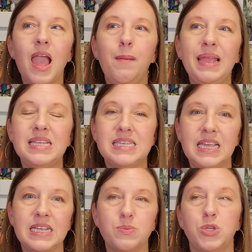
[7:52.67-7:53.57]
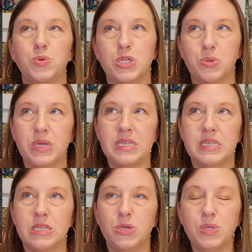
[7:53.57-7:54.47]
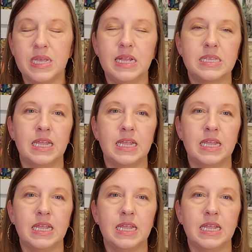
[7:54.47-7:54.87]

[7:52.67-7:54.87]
I made 6, which was 2 sets,